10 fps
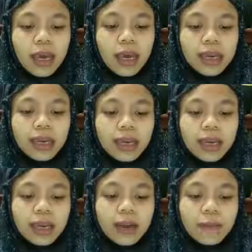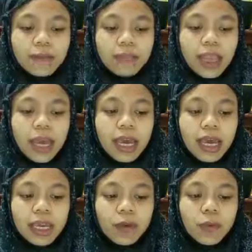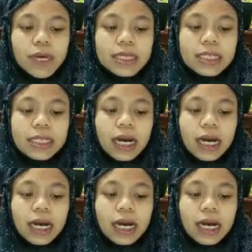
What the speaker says: he was